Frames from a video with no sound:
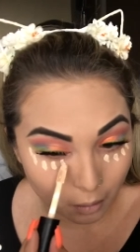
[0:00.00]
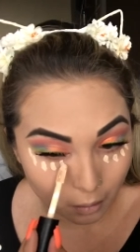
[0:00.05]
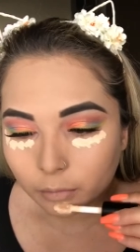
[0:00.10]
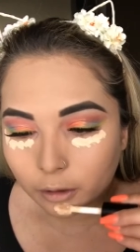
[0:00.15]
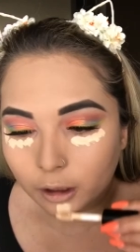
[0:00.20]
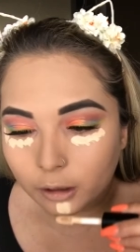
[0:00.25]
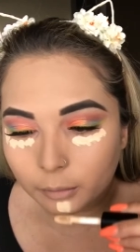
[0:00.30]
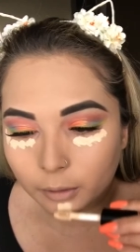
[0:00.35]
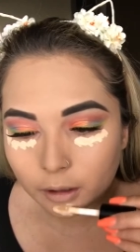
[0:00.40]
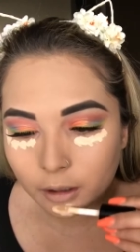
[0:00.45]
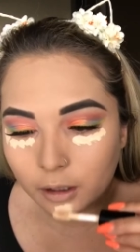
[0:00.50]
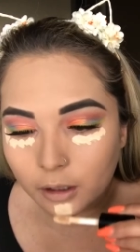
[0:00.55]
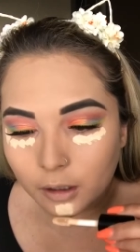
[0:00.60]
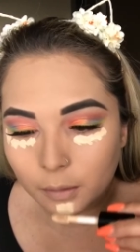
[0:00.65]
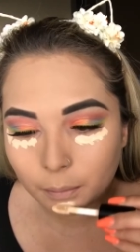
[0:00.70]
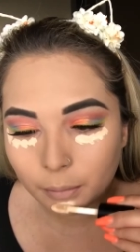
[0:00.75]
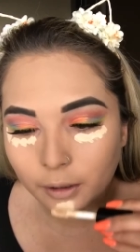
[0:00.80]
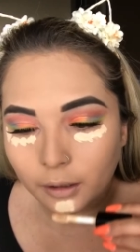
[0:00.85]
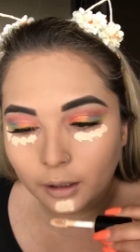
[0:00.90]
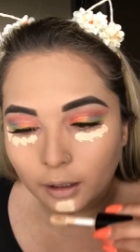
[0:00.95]
Pretty much
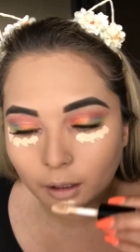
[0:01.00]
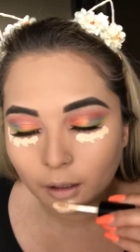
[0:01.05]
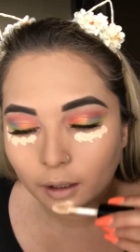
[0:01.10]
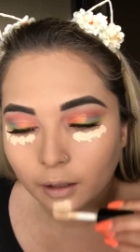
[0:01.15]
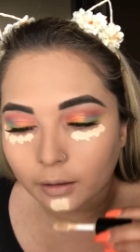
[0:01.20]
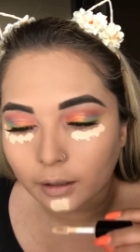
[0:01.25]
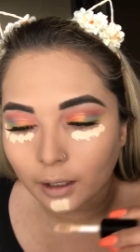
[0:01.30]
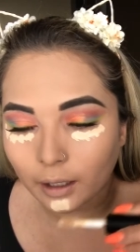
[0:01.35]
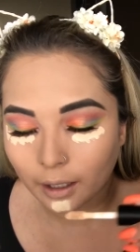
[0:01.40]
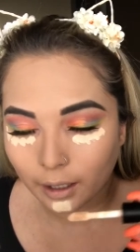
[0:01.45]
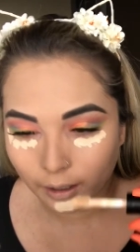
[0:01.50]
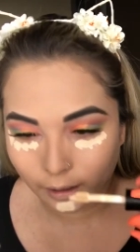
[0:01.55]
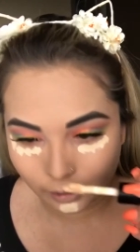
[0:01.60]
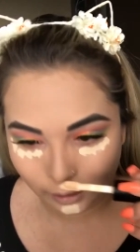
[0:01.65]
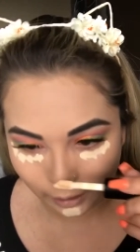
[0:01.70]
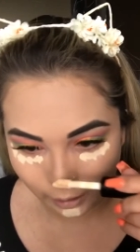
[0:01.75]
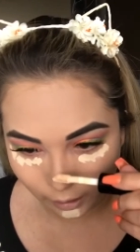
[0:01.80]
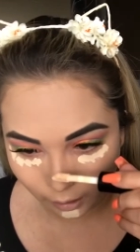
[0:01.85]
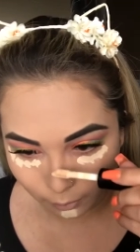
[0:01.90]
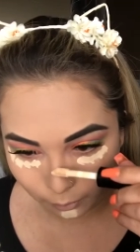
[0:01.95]
just put it on the
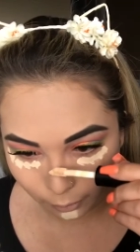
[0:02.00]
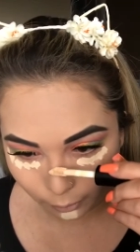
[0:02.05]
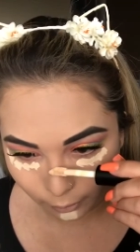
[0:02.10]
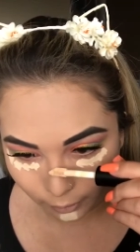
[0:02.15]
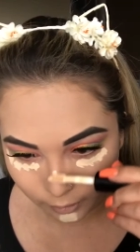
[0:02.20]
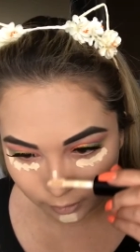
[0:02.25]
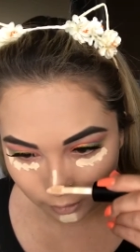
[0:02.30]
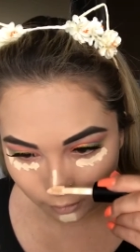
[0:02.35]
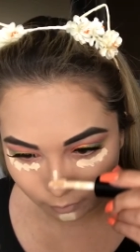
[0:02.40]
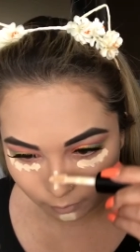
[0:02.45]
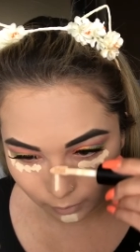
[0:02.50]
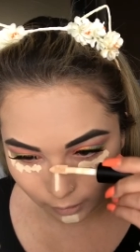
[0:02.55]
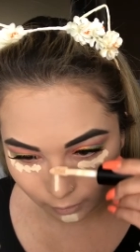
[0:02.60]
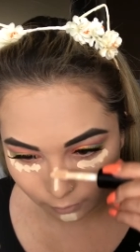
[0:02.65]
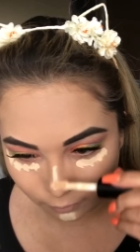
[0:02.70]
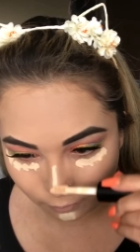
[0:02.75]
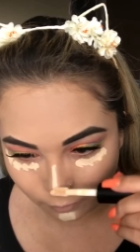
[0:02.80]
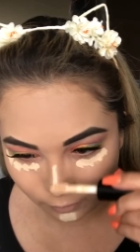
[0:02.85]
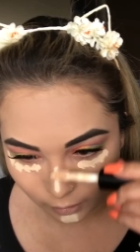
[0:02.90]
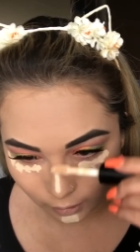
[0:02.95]
highlighting points of my
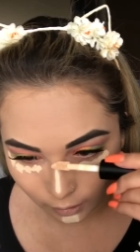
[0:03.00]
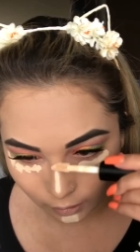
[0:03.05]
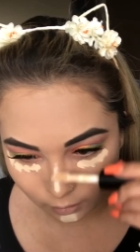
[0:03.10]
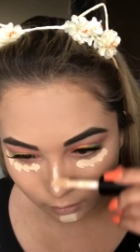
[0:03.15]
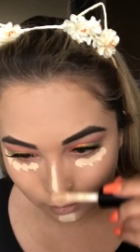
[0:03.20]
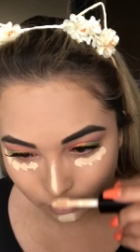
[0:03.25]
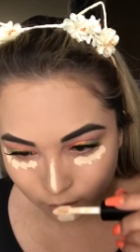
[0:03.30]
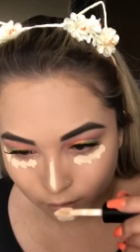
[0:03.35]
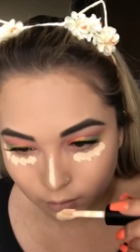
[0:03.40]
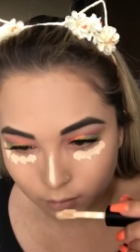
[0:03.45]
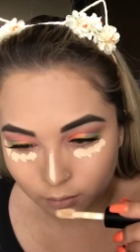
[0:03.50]
face.